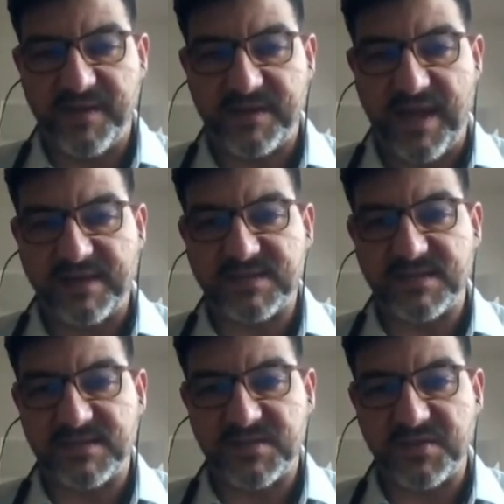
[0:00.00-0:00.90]

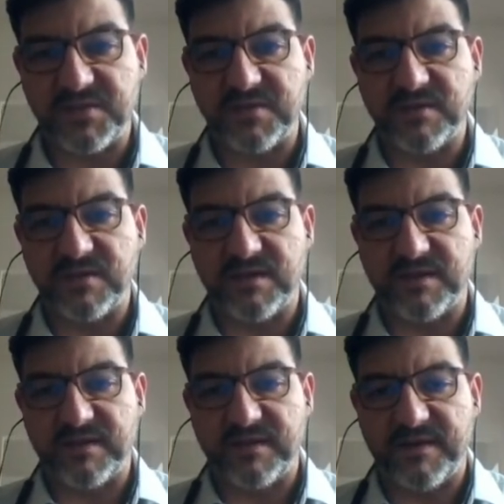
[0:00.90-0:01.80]
gating to
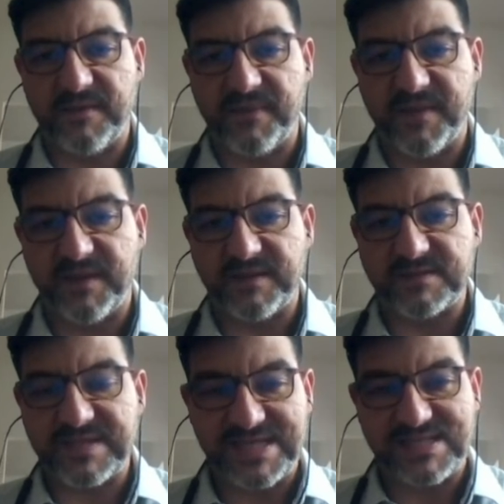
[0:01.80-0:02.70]
the
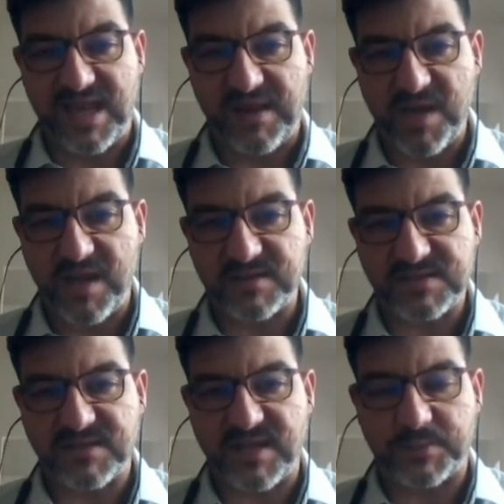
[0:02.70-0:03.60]
t-SNE plots
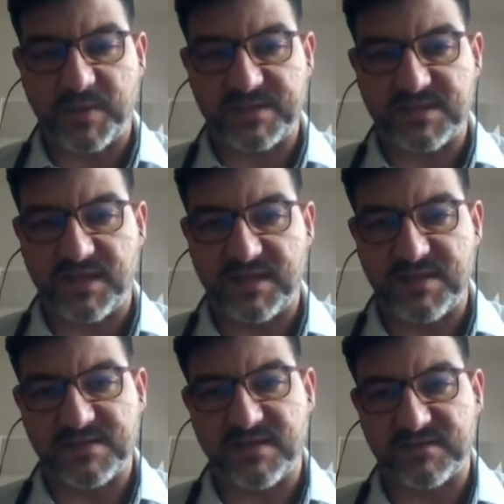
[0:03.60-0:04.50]
that we see in
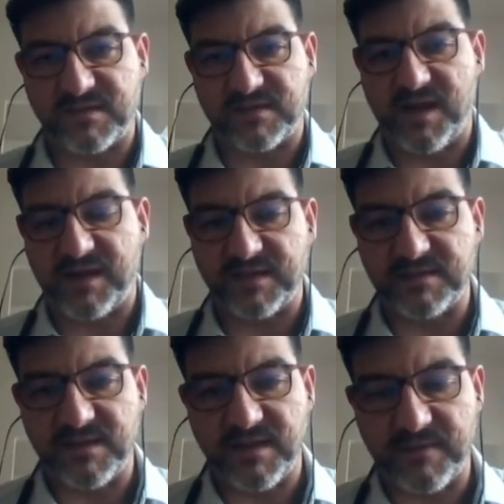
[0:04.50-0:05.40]
the center and
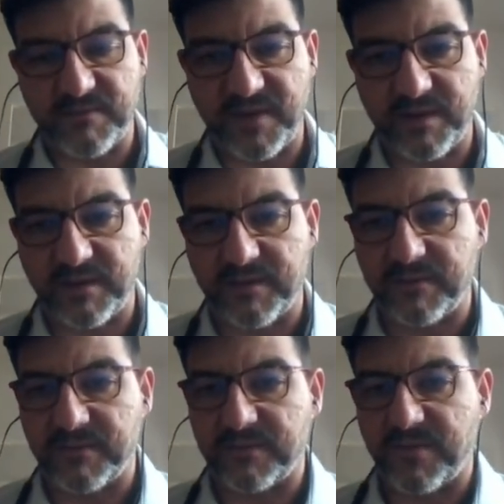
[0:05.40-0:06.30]
in the
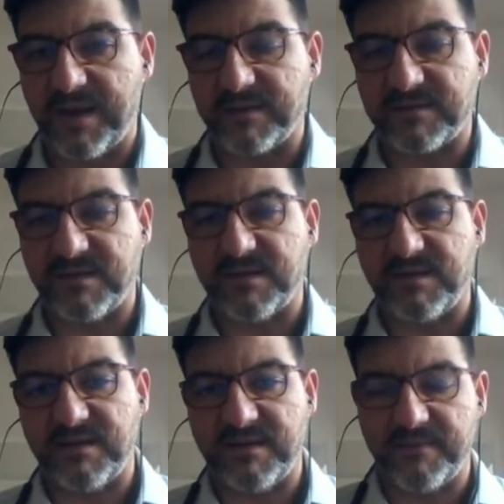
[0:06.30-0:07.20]
right
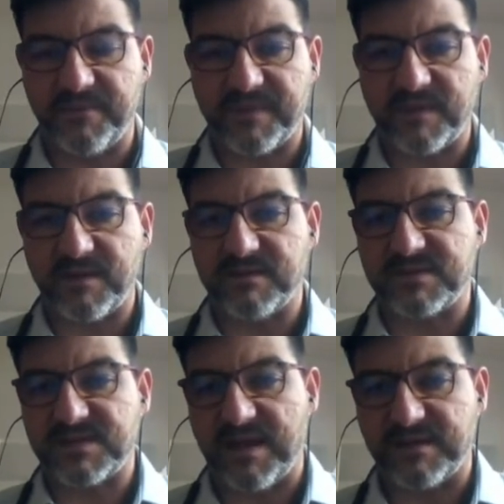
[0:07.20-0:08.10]

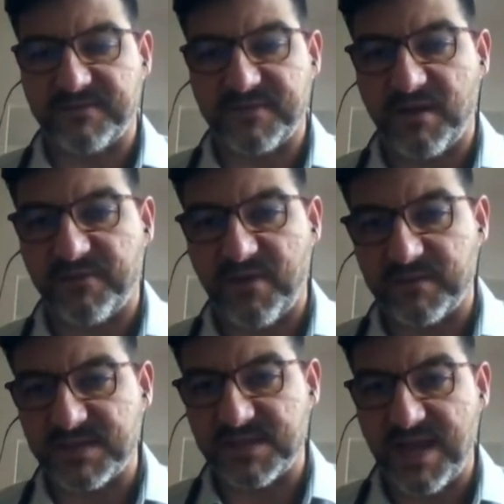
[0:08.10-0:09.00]
side of
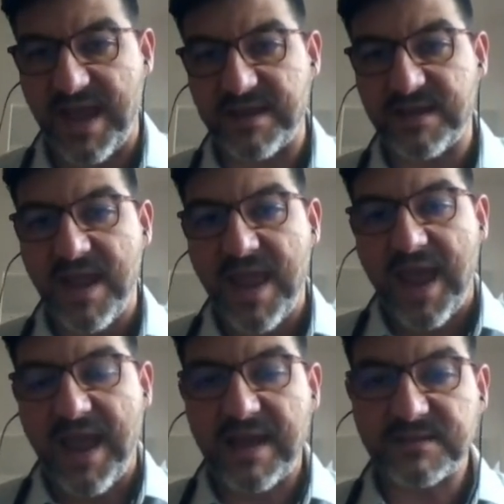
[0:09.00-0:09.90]
the slide,
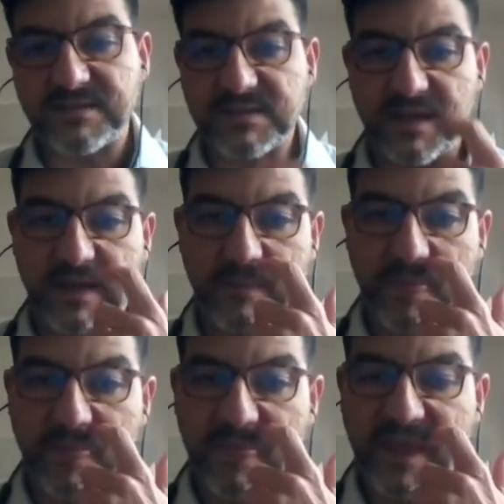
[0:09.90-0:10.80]
and
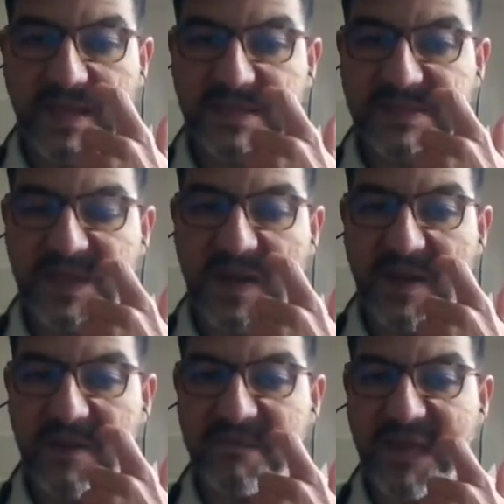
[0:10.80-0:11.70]
this
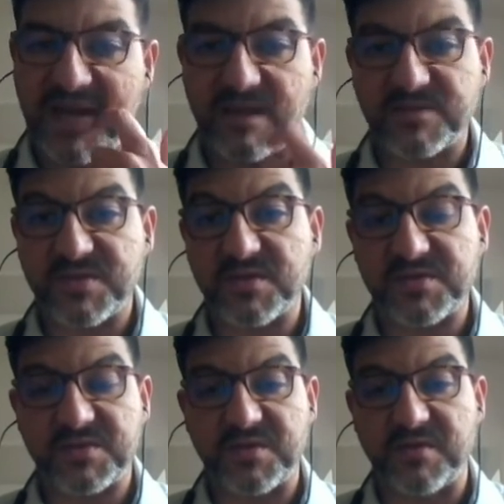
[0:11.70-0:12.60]
allows us
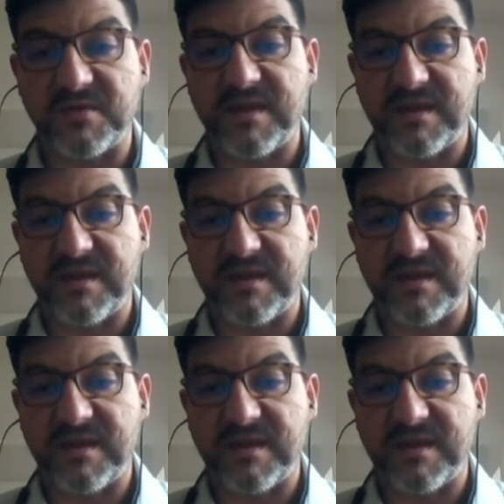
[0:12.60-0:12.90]
to